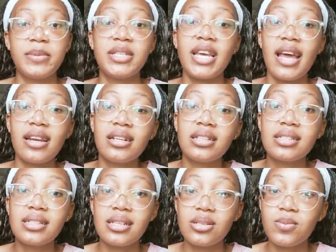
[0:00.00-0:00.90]

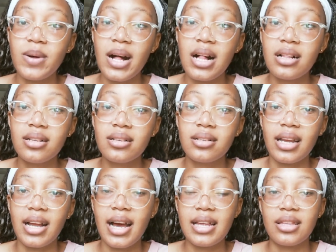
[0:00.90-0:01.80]
channels as well,
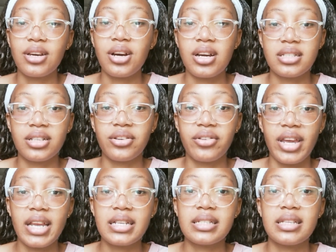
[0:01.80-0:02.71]
like other content
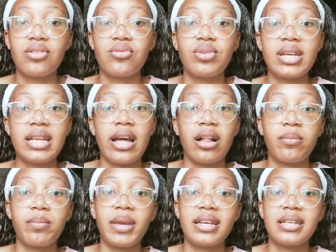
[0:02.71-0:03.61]
creators that really
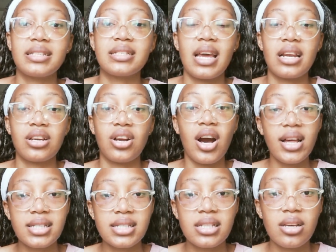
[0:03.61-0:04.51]
help me understand
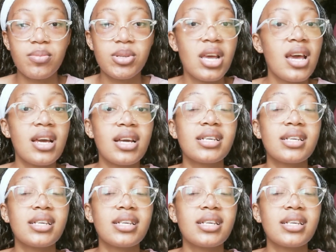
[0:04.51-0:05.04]
concepts,